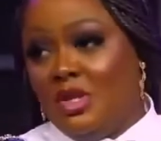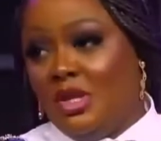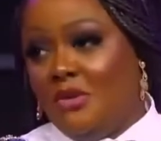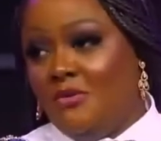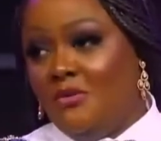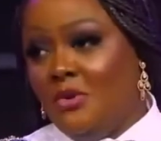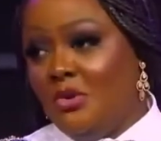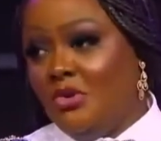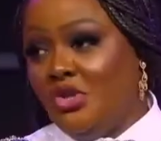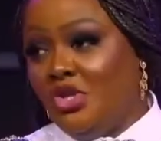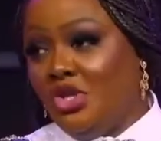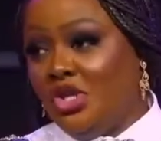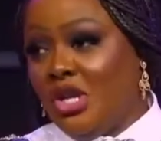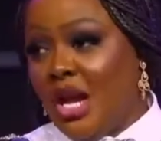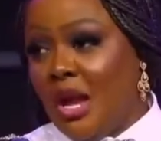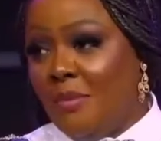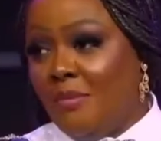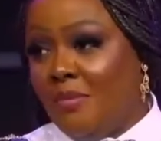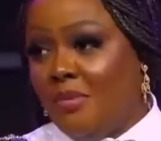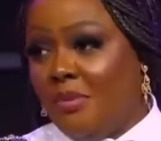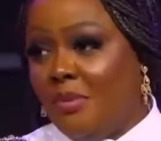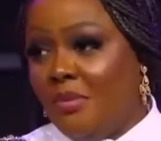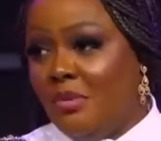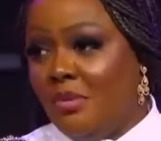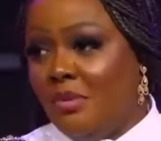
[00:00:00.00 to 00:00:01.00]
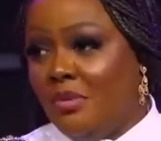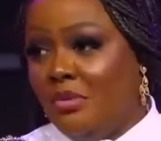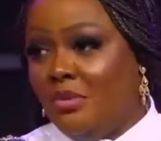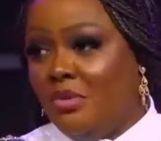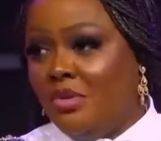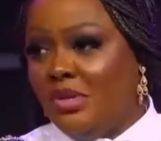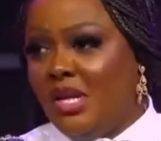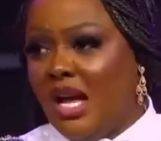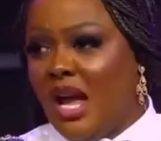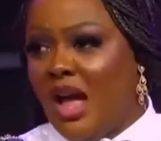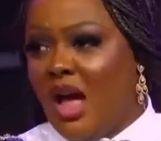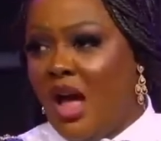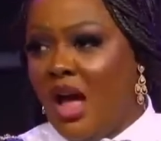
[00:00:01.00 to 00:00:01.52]
it feels sharp. You
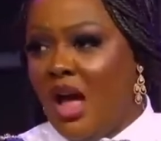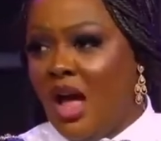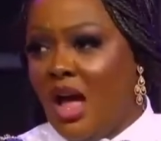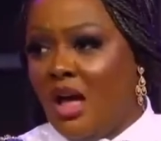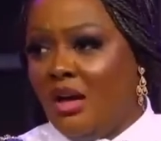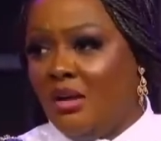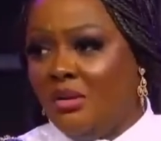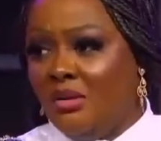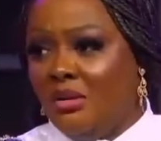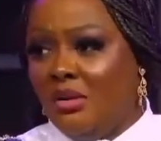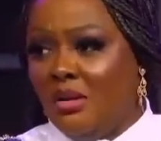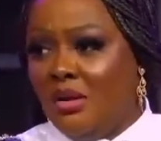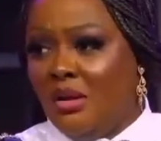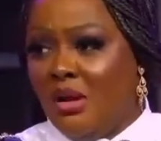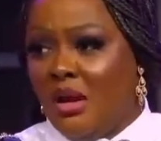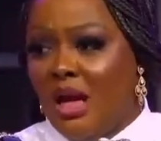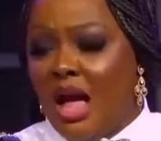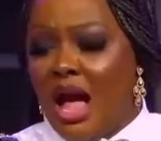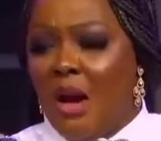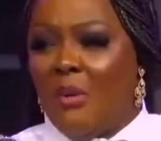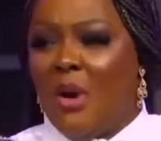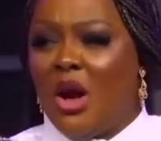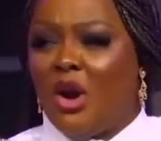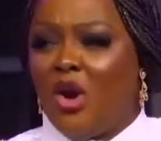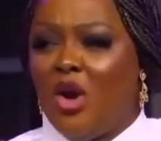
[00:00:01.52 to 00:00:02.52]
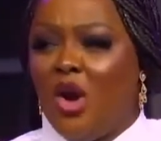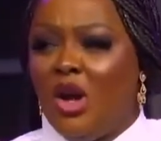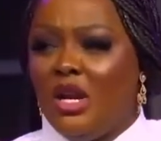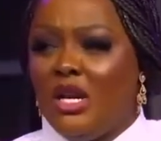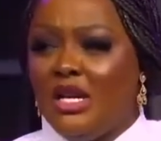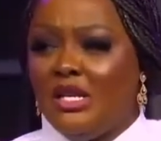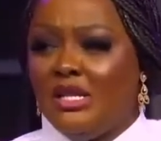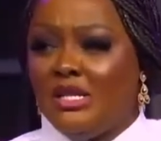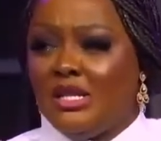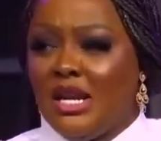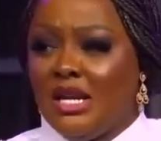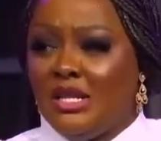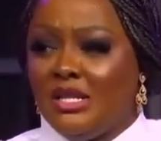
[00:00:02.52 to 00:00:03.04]
say, Our
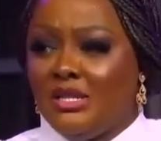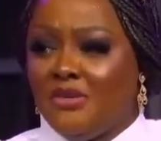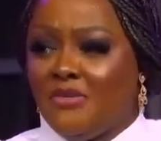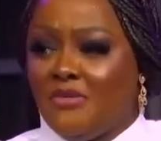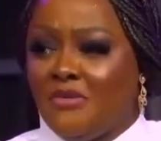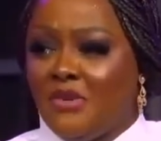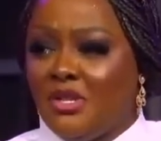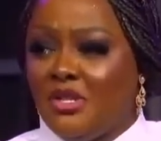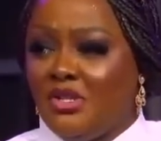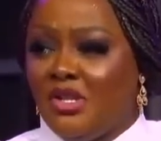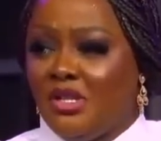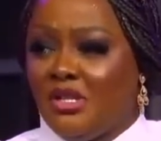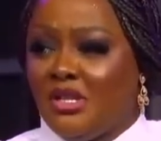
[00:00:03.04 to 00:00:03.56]
callings are different,